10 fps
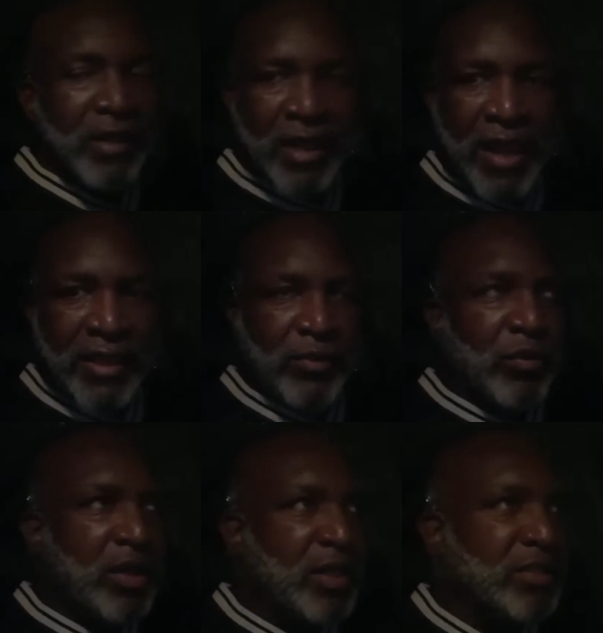like it
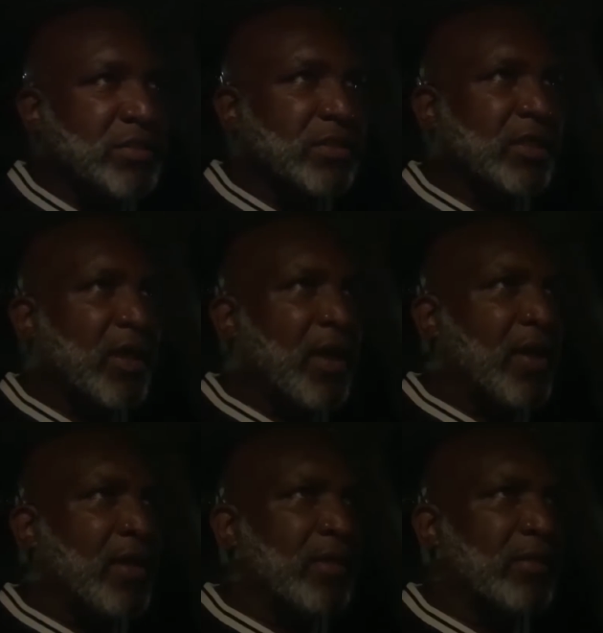was
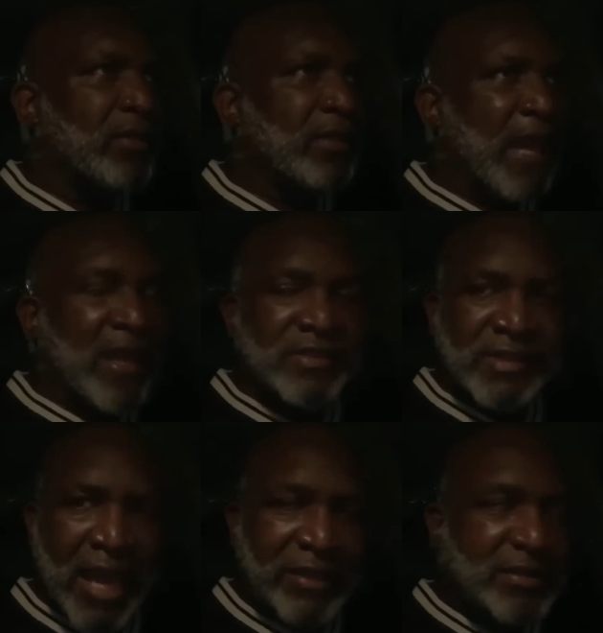
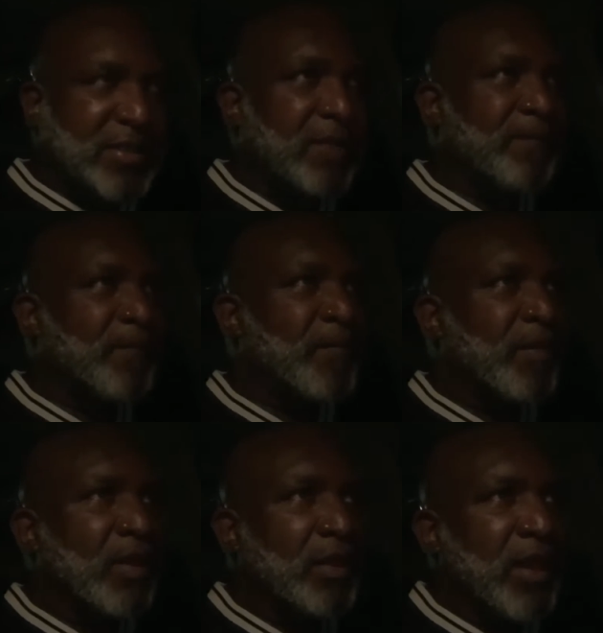last night.
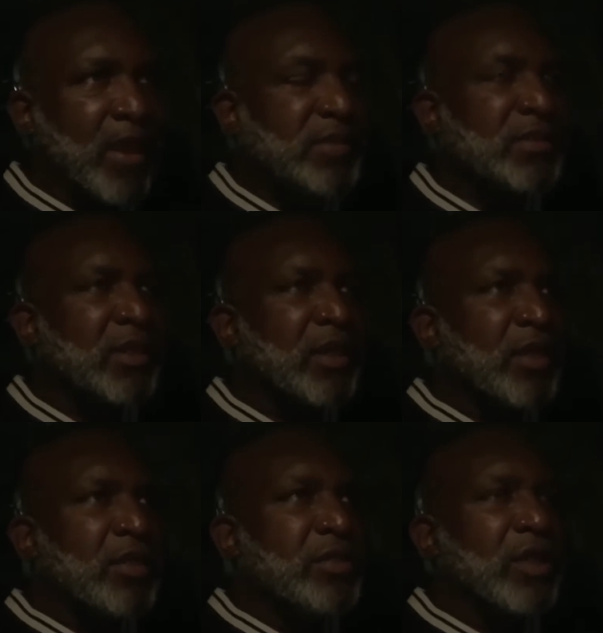Yes.
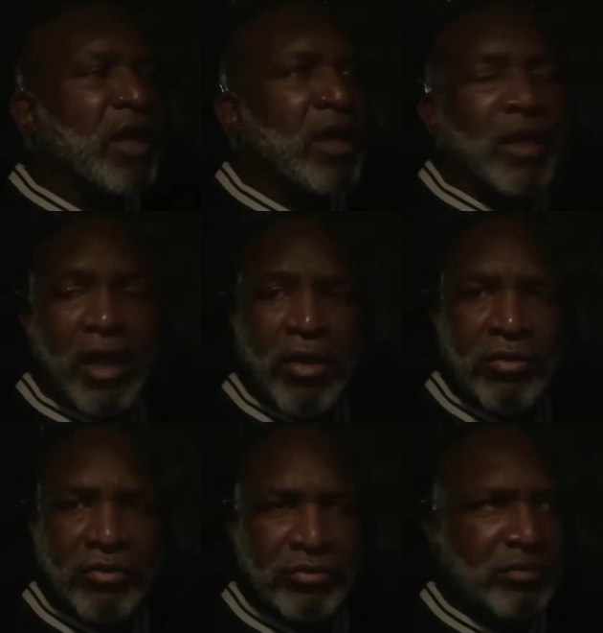
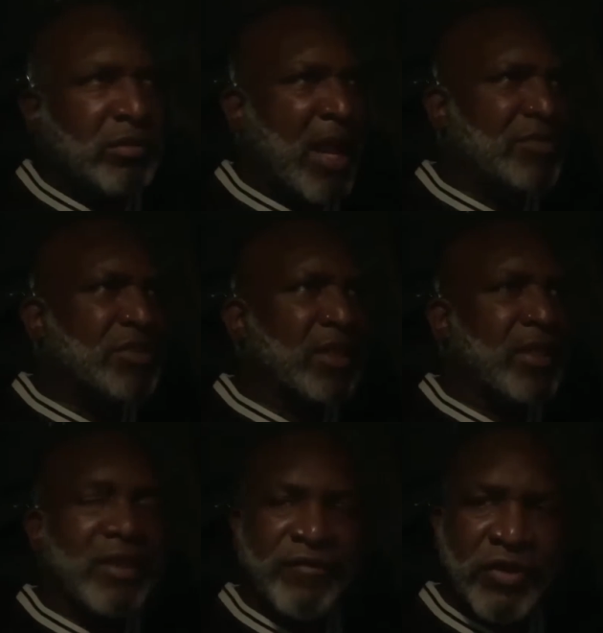House
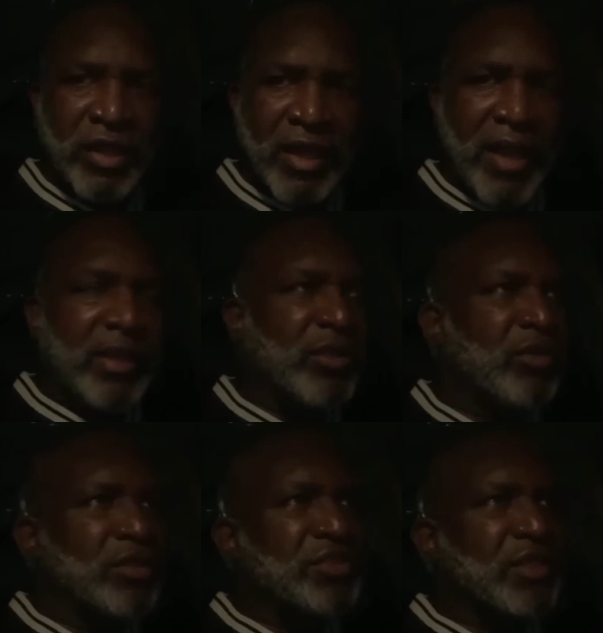cleaning. If you can like it,
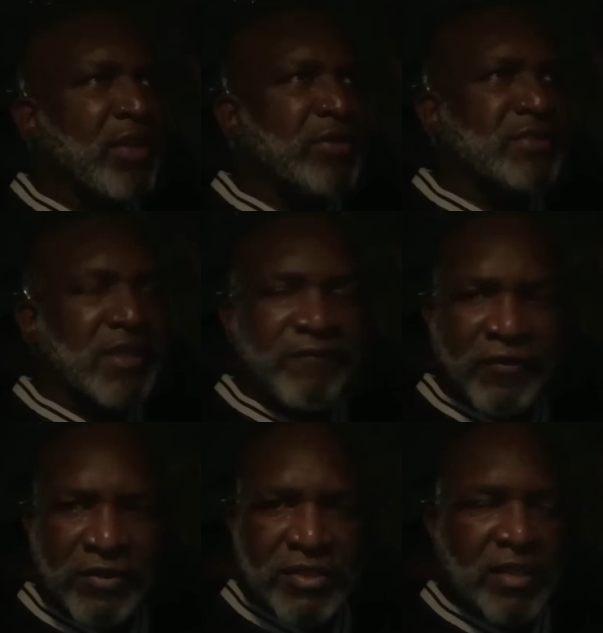you can share it. Seek
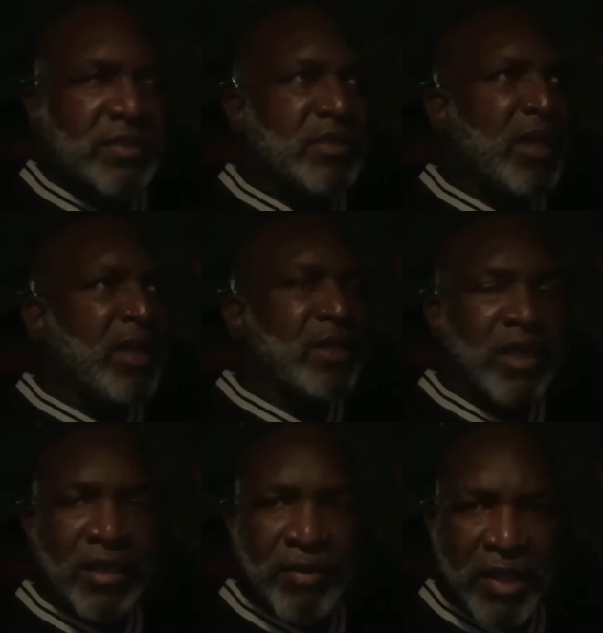first to understand,
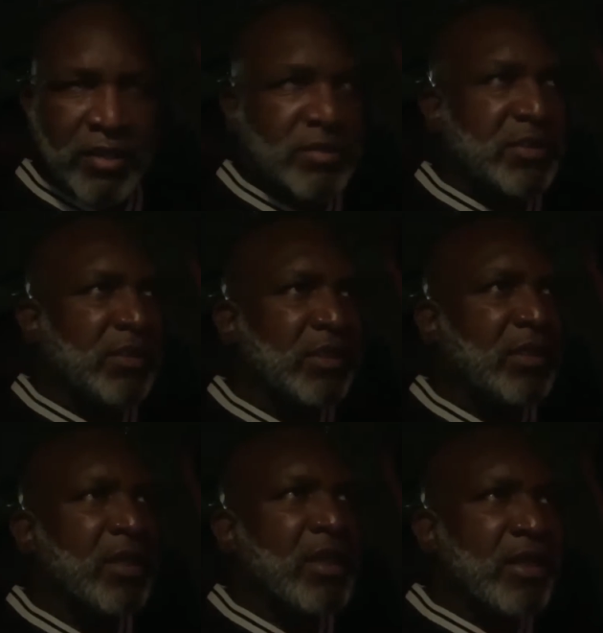then to be
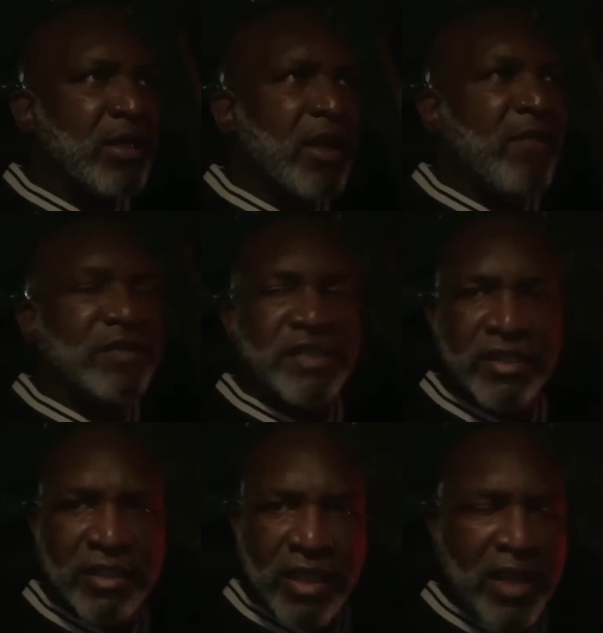understood. Never
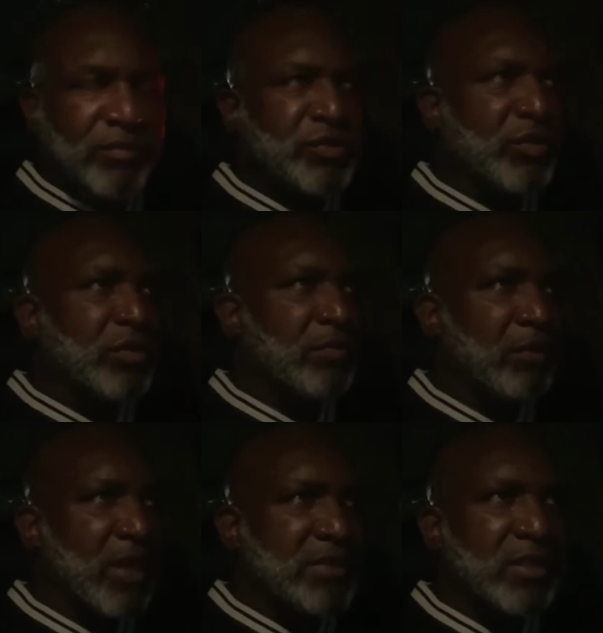take the light of truth and
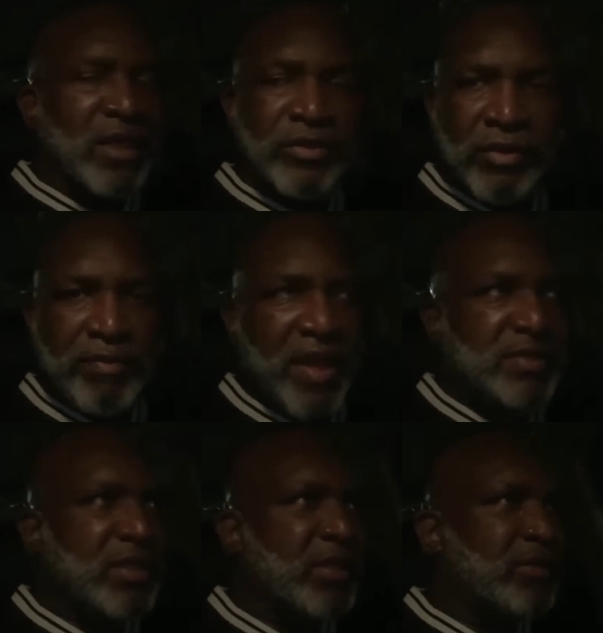place it under a
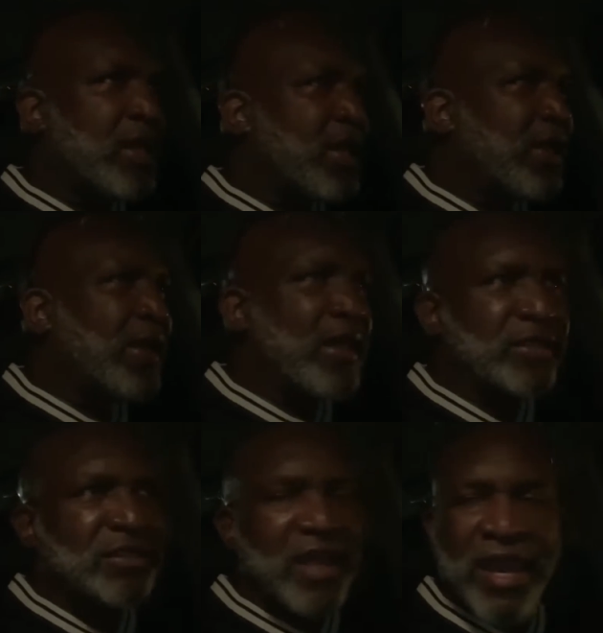basket. Let
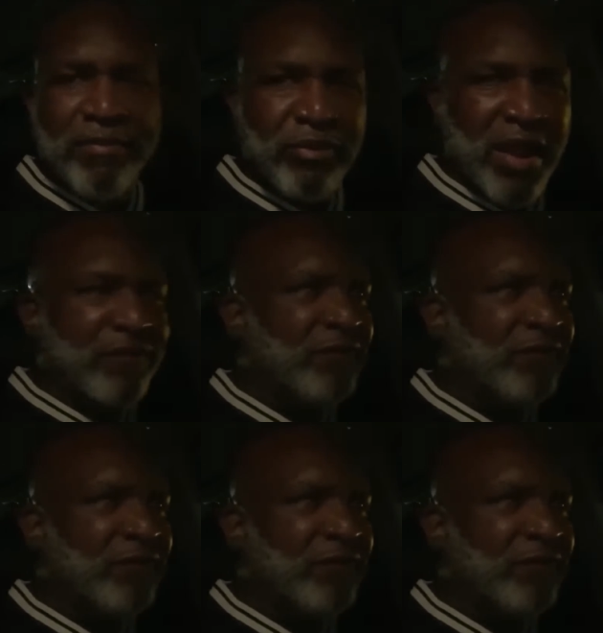it shine bright